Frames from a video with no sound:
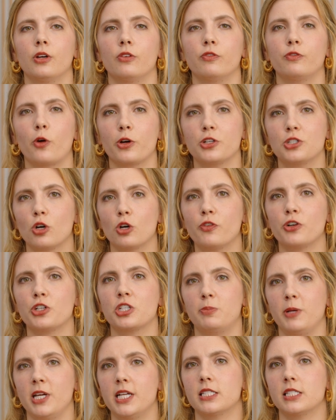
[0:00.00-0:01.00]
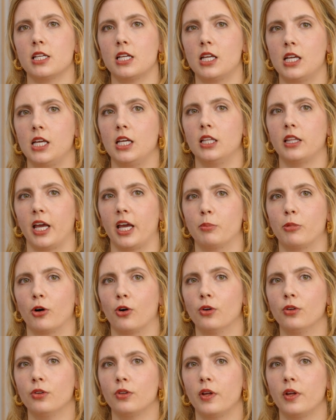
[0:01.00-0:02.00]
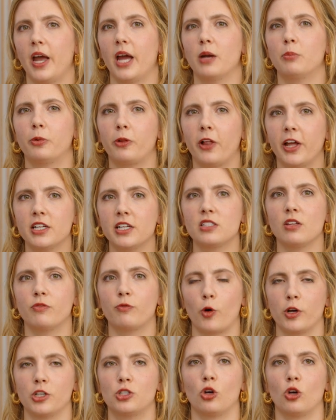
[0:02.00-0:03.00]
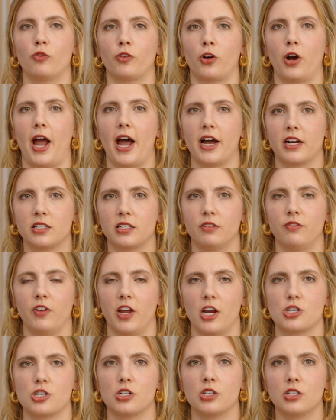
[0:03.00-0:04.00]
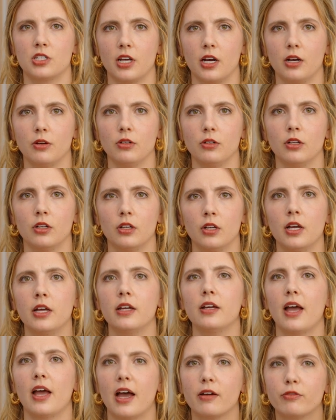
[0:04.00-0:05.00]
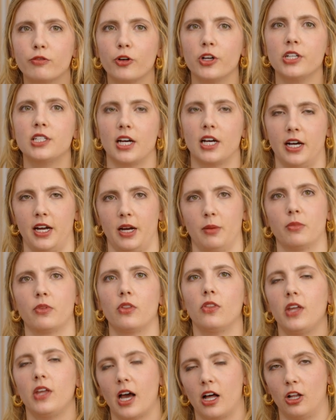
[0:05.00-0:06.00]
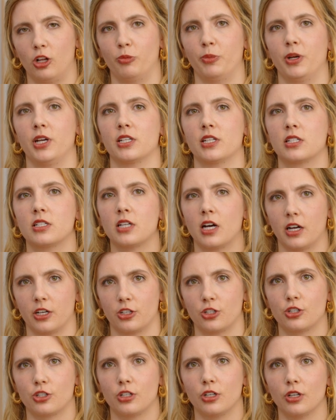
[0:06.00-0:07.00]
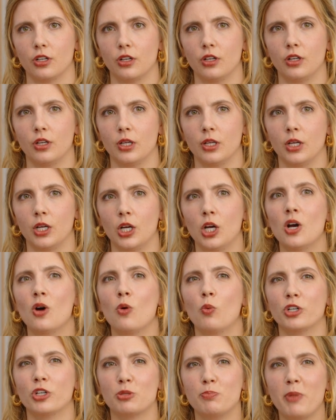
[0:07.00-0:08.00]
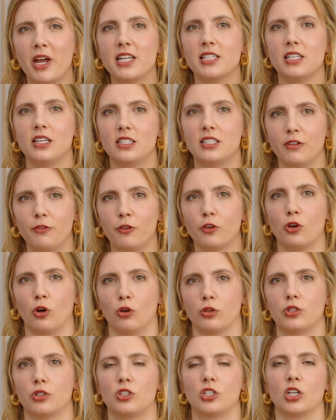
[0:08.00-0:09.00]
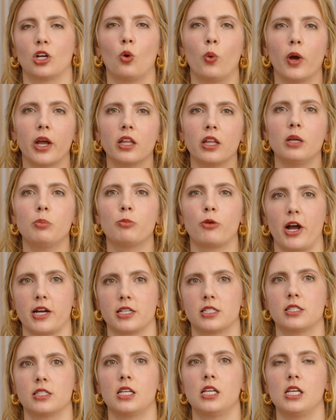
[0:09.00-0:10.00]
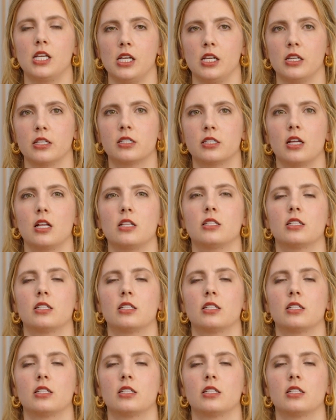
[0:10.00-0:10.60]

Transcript: VoiceOver speaks the key label and plays the VoiceOver activation sound every time the element is touched, which makes it difficult to quickly press the keys in